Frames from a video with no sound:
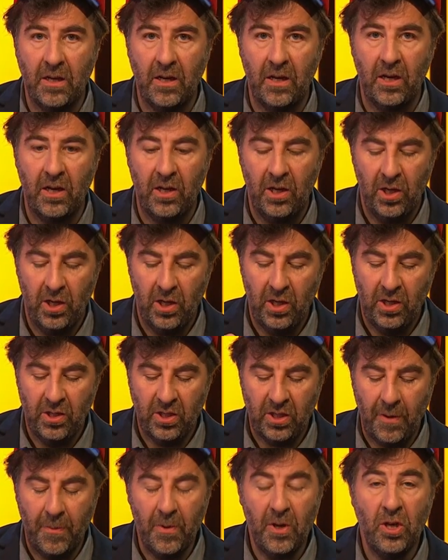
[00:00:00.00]
uh,
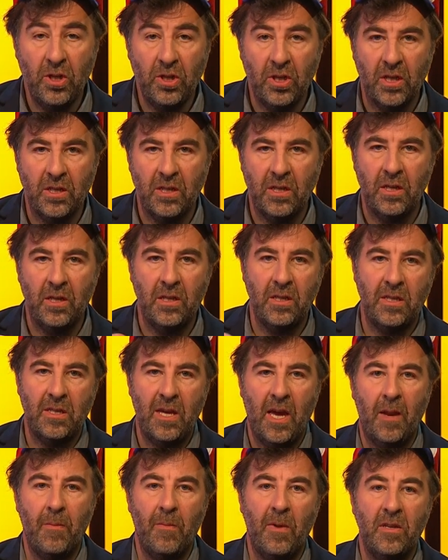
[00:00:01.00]
someone who doesn't
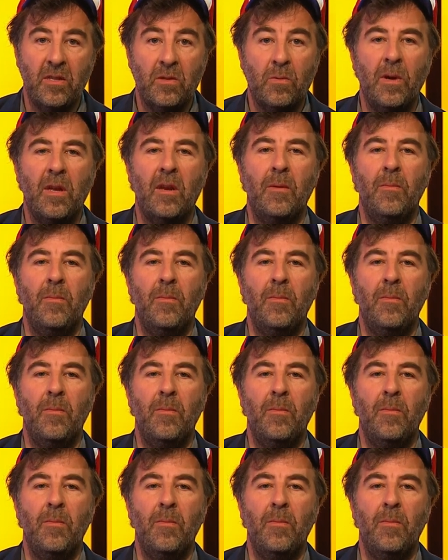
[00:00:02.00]
understand my sweet